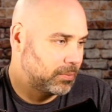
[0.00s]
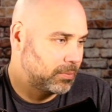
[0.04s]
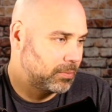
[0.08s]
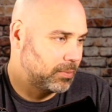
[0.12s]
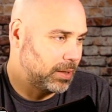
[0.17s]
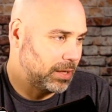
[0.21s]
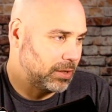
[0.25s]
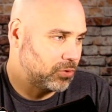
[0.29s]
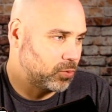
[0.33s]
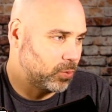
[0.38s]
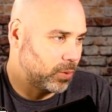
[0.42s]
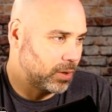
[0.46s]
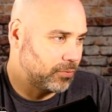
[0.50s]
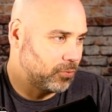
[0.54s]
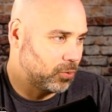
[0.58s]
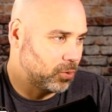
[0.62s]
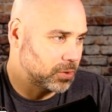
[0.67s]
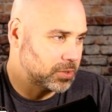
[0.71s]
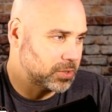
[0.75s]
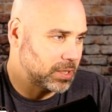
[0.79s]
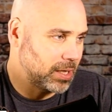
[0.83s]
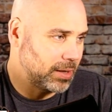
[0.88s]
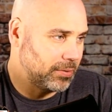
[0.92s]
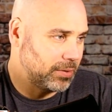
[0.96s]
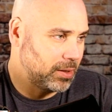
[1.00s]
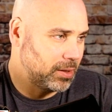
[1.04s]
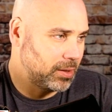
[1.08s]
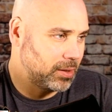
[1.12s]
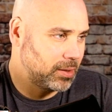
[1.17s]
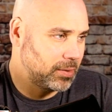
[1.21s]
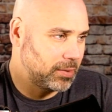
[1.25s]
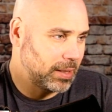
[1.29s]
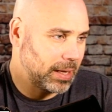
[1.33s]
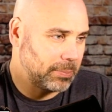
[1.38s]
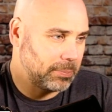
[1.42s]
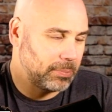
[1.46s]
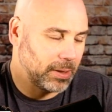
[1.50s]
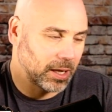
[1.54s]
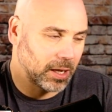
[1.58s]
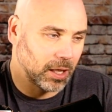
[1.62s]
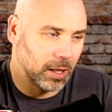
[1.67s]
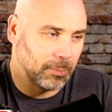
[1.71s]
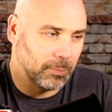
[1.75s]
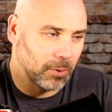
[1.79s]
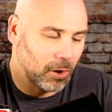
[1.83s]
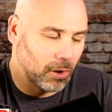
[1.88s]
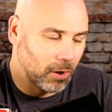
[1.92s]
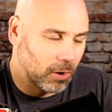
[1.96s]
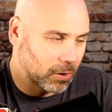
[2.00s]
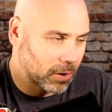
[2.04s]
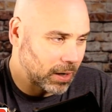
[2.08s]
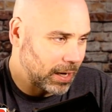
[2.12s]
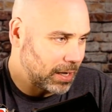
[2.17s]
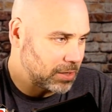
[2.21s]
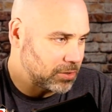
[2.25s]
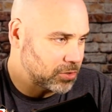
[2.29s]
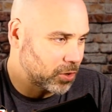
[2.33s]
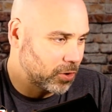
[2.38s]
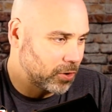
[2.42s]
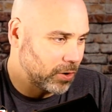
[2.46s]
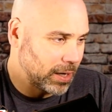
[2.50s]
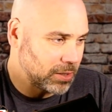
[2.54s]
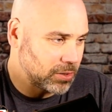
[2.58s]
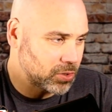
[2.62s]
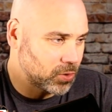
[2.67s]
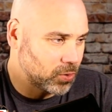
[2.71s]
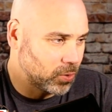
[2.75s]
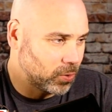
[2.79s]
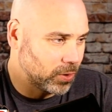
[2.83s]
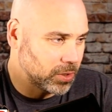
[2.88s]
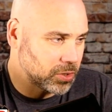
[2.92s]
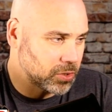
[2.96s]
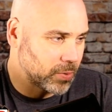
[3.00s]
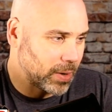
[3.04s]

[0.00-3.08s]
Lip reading: at 24/7. They pick up all kinds of great stories,